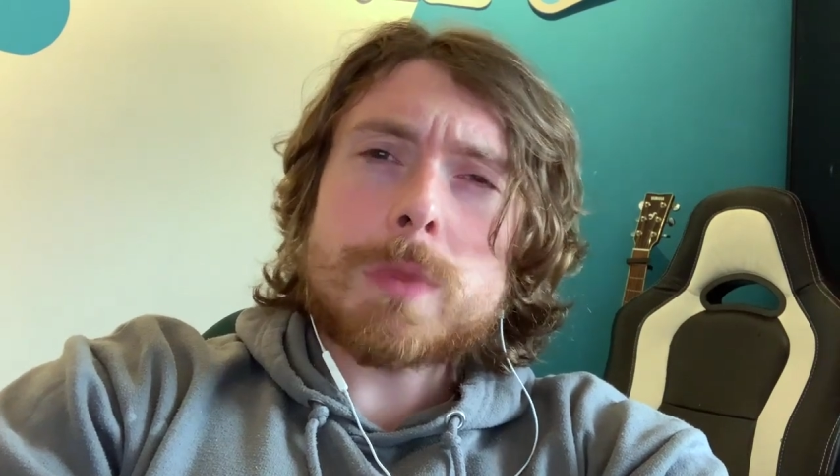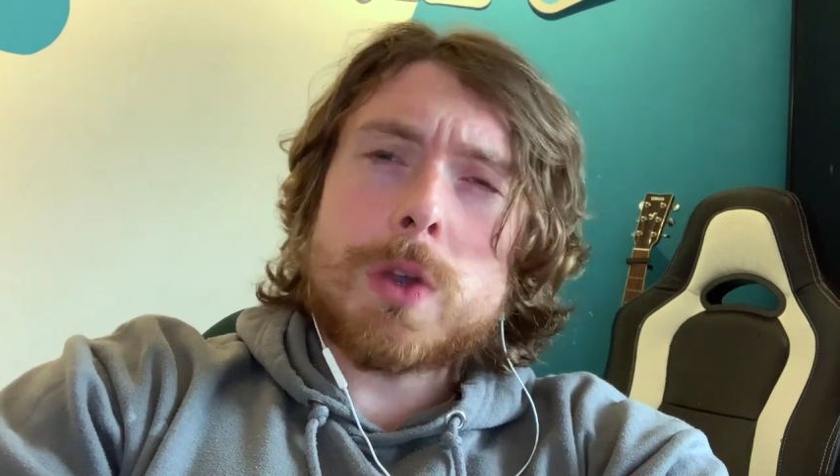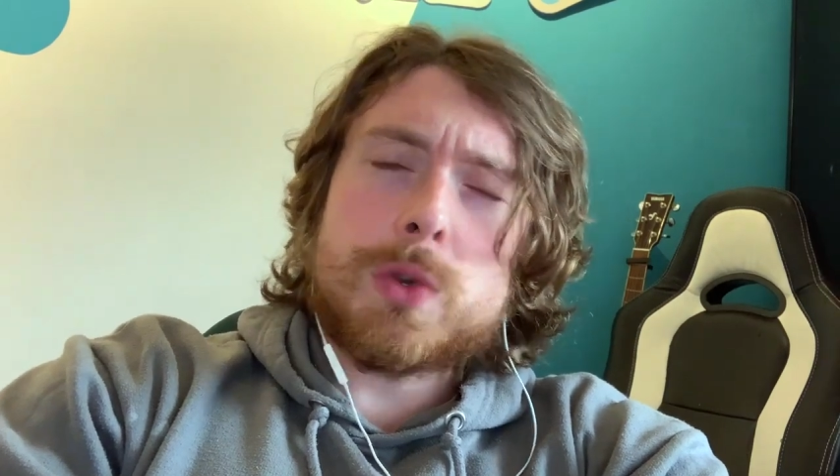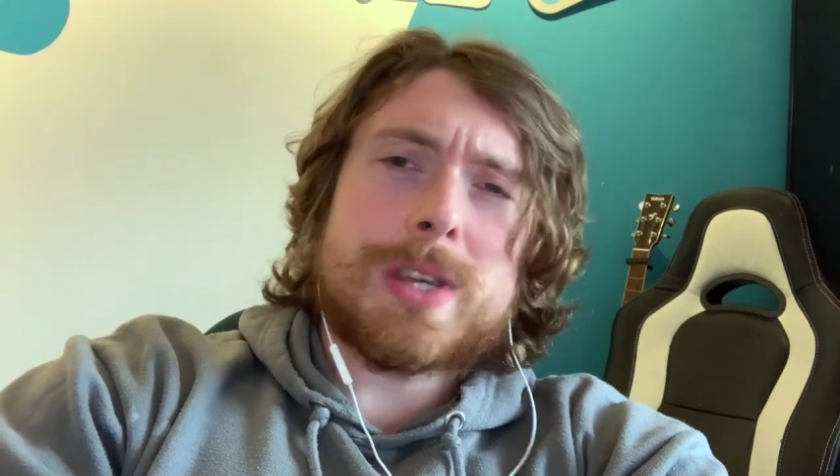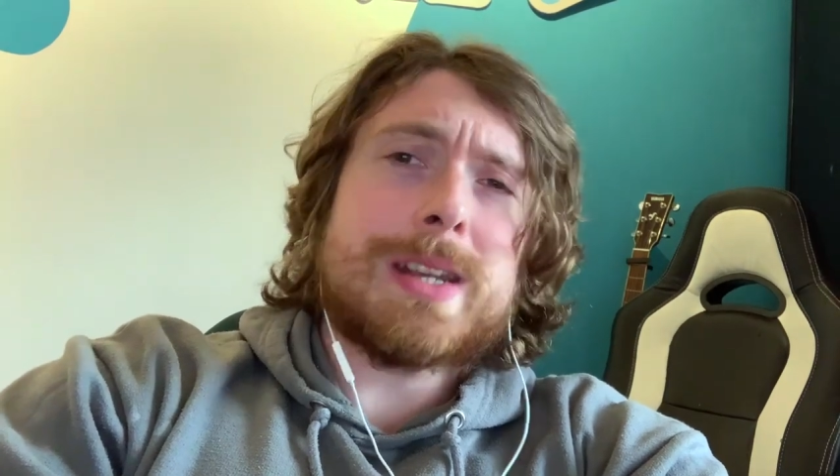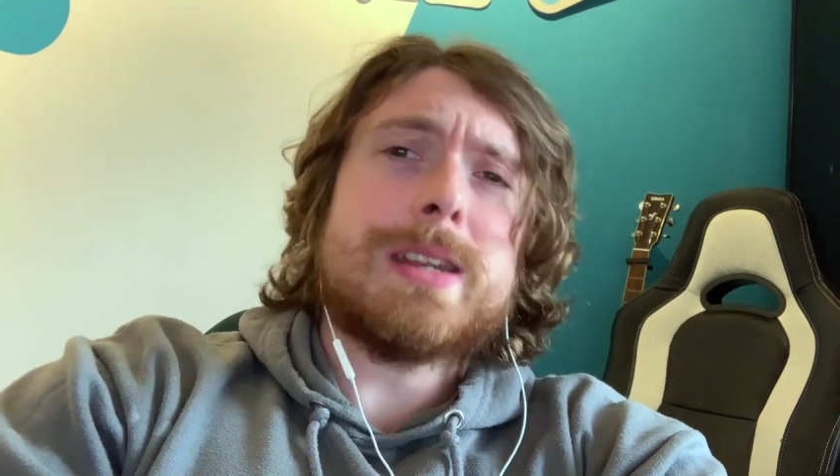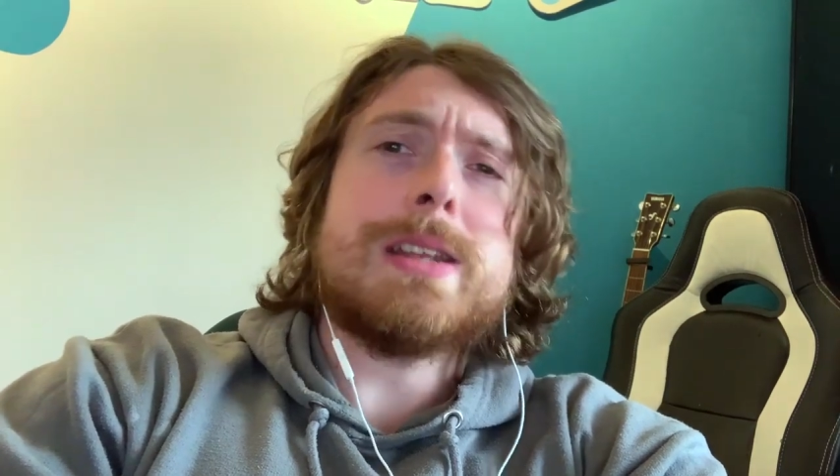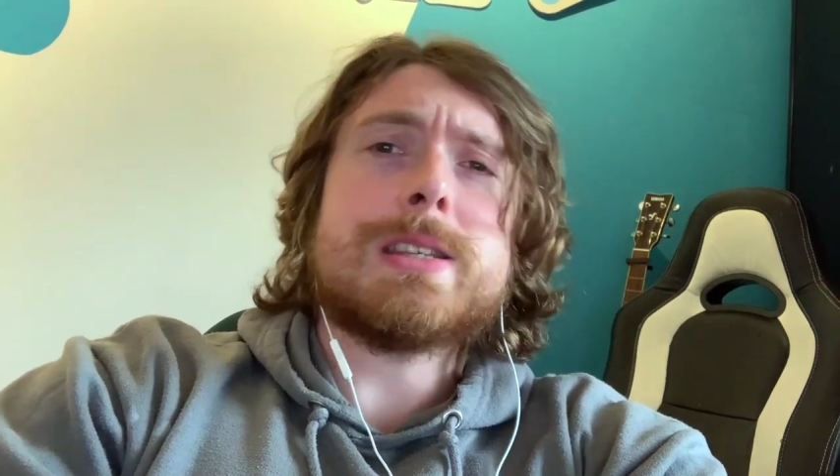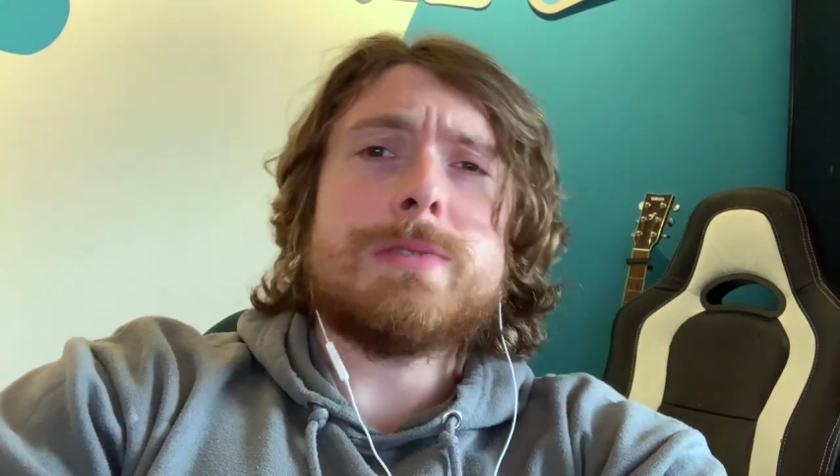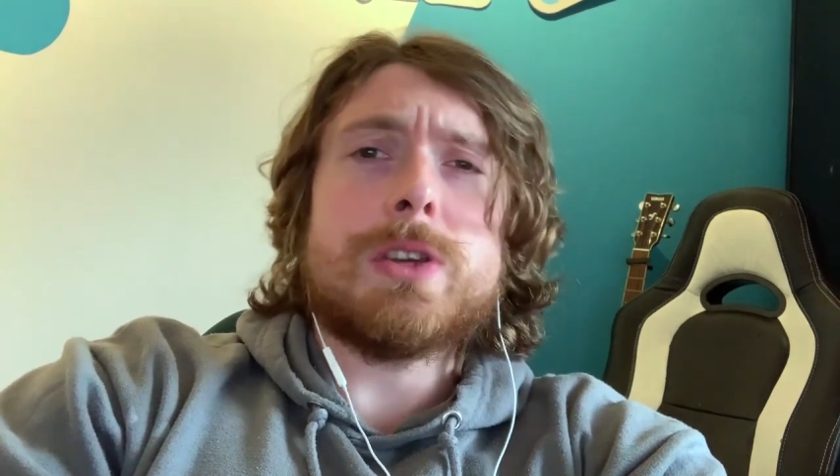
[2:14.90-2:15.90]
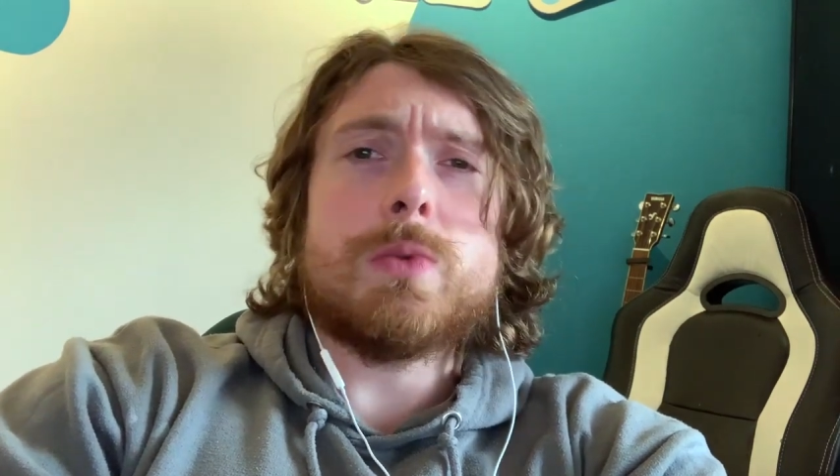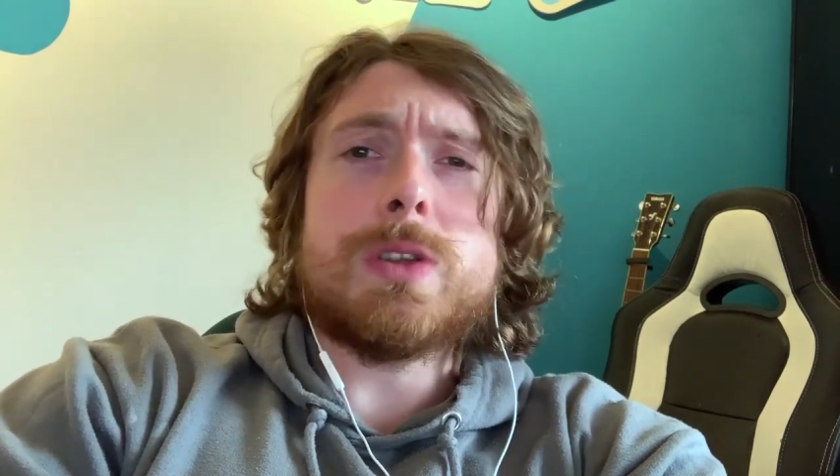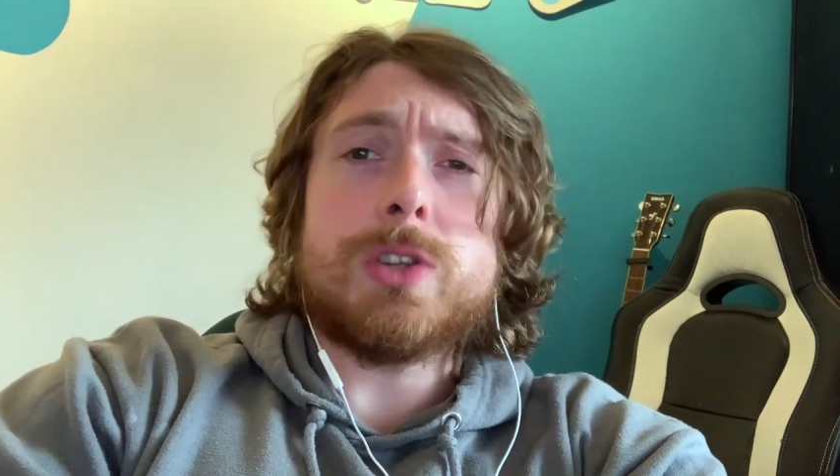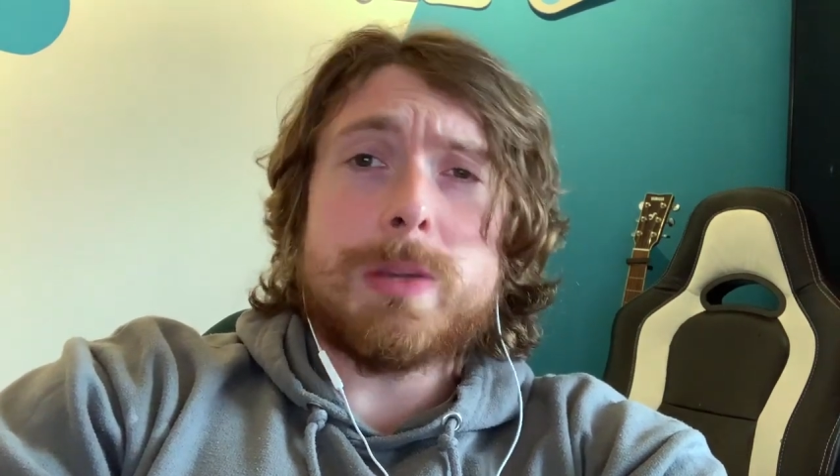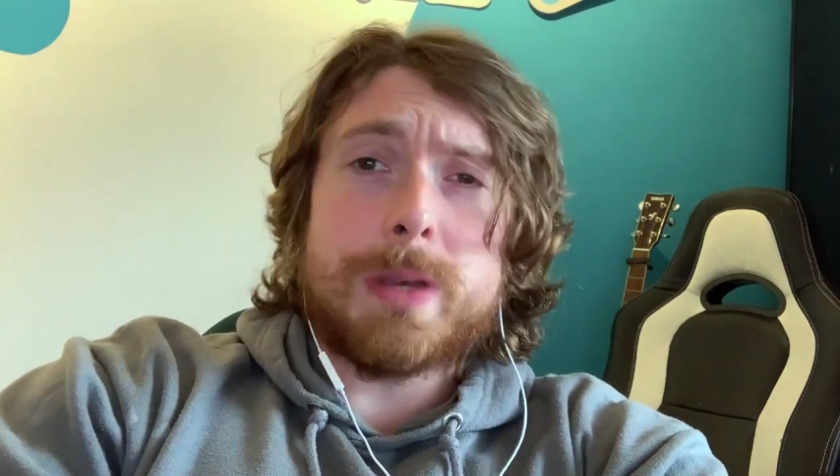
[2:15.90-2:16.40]
who said in an interview
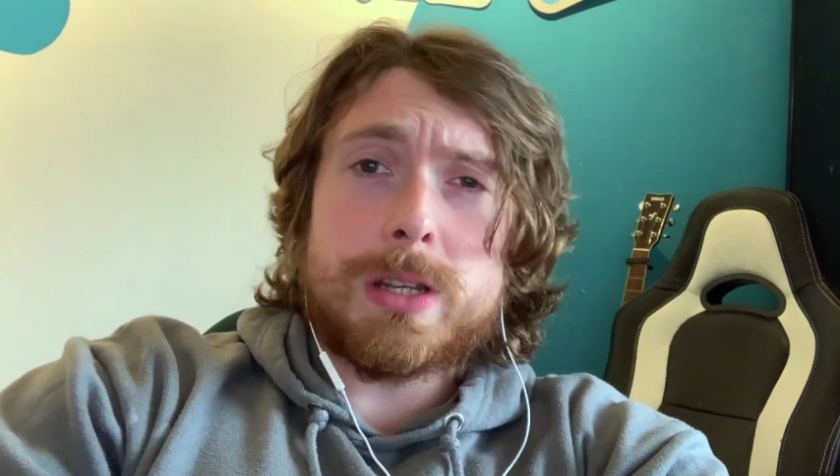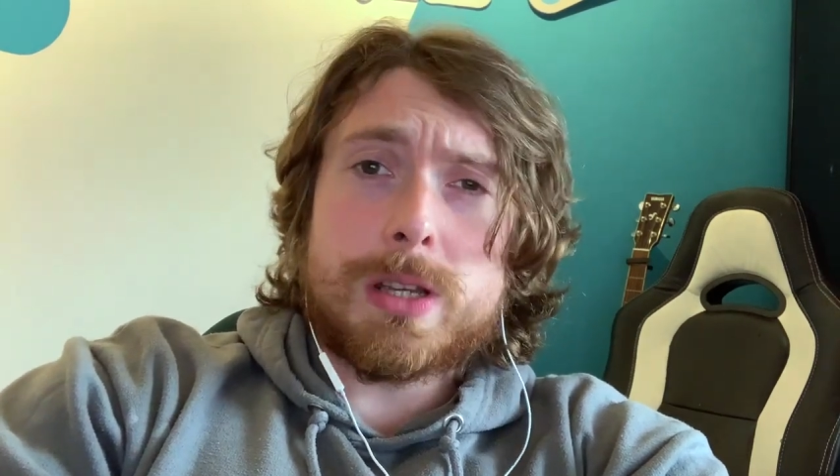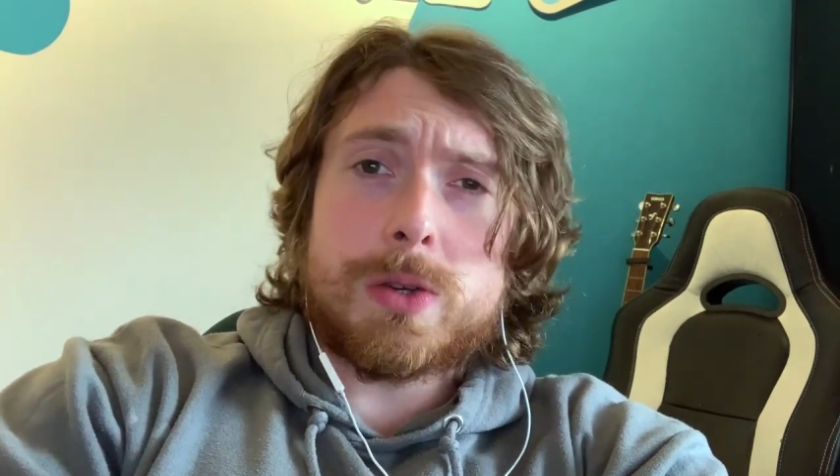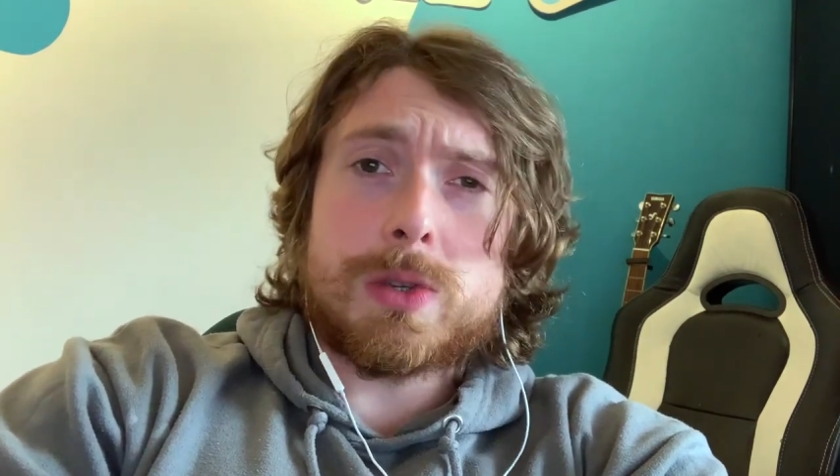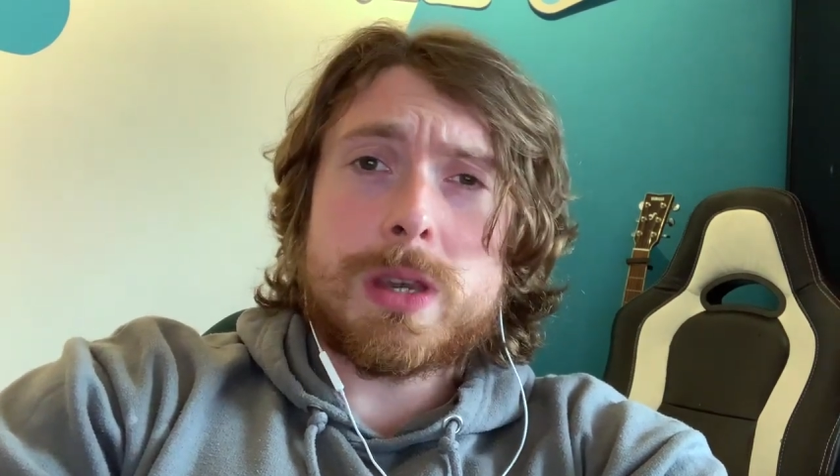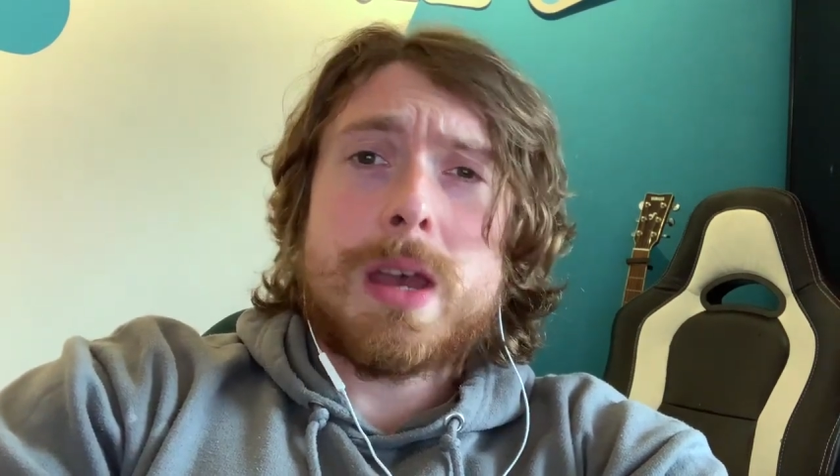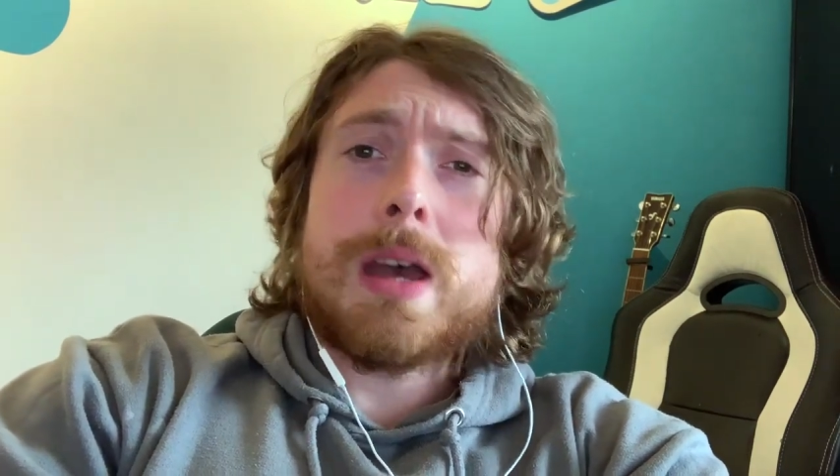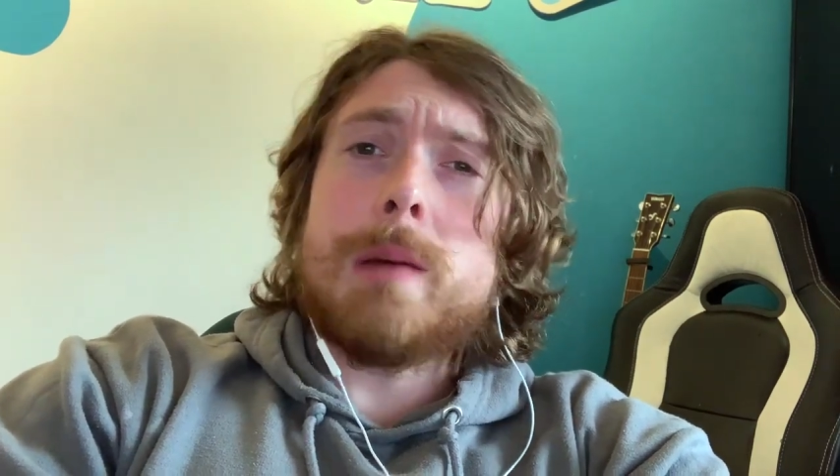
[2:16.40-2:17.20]
with GB News,